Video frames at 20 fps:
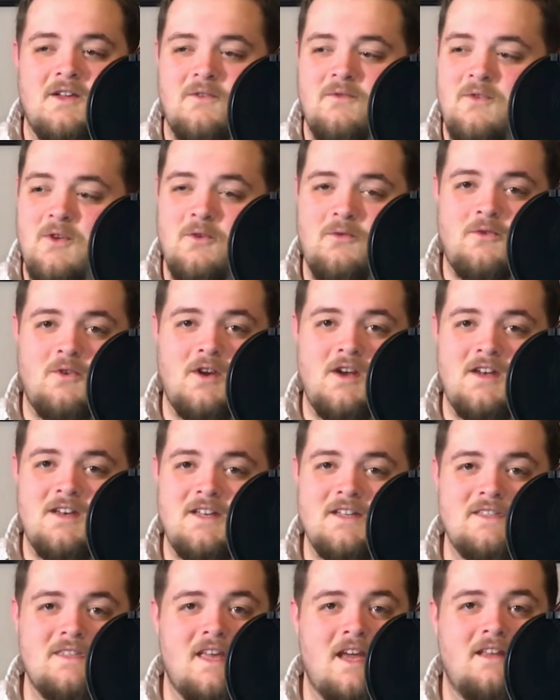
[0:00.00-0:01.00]
feel free to
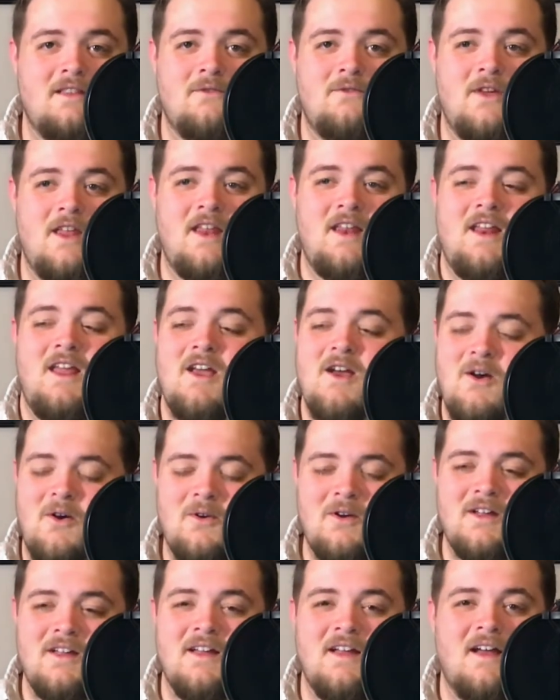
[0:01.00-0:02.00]
dislike the video.
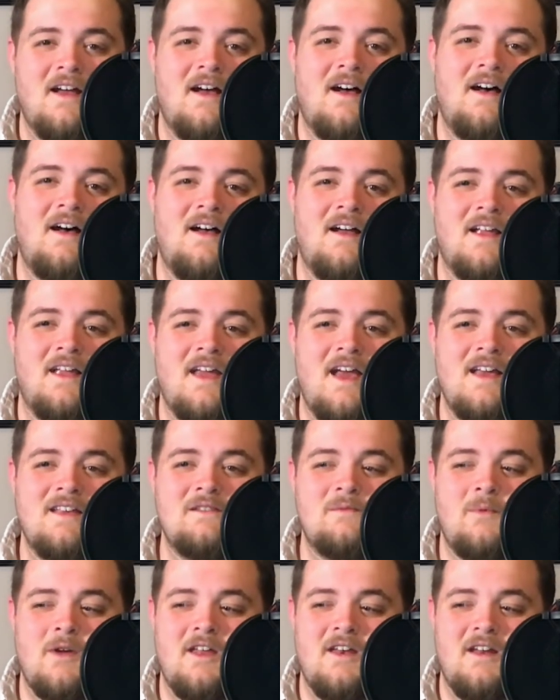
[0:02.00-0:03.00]

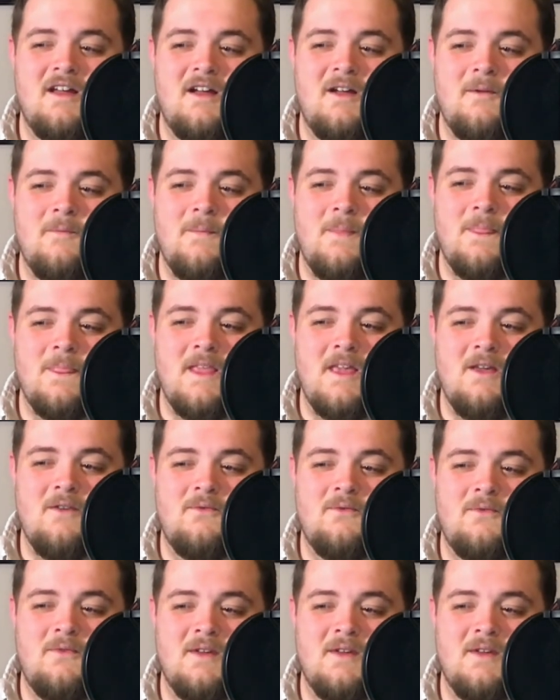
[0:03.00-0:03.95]
Guys, but if